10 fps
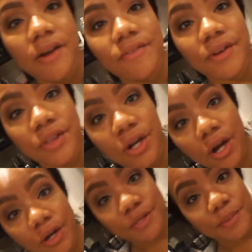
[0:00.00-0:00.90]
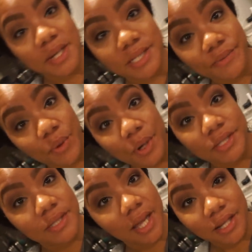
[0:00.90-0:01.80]
for the girls because, of course,
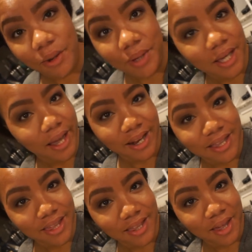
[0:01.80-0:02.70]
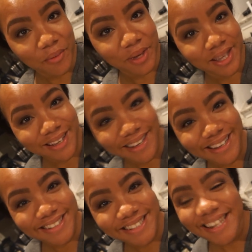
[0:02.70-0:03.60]
they don't eat anything that we
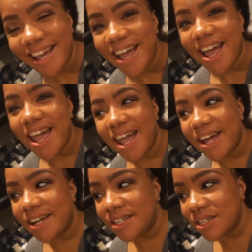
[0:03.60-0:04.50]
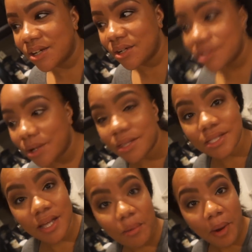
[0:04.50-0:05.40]
eat. And the girls are on the
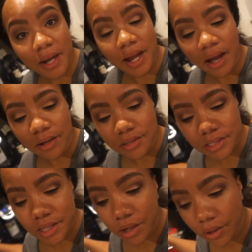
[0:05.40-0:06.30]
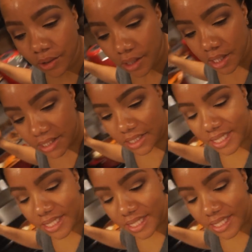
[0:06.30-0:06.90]
sub right now. So this is